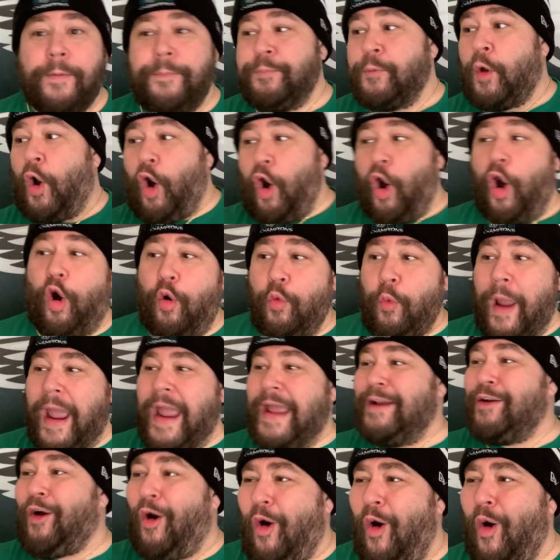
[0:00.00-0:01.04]
all waiting,
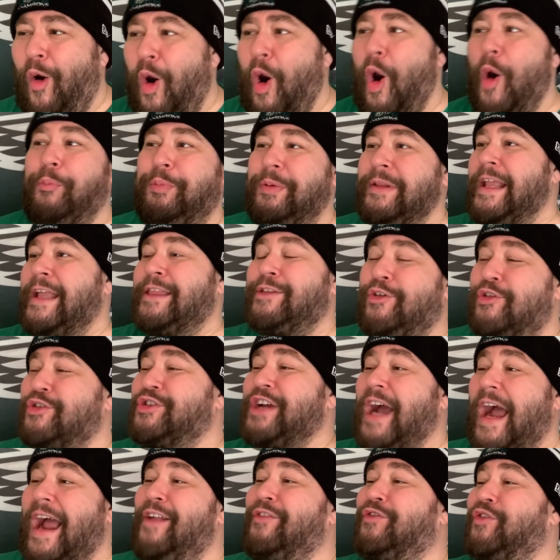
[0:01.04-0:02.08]
all hoping that their
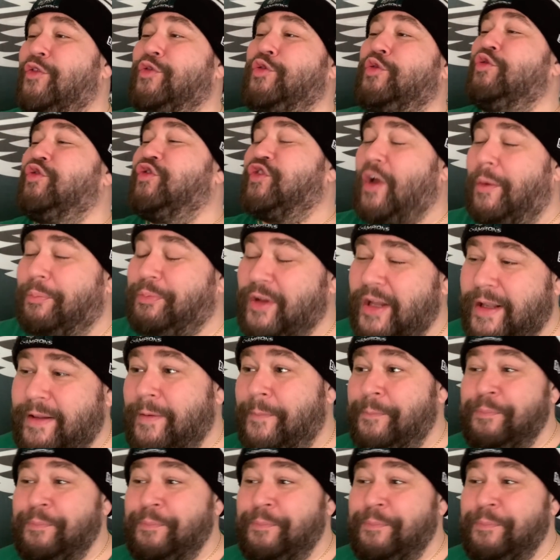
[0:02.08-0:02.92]
Giants will do something.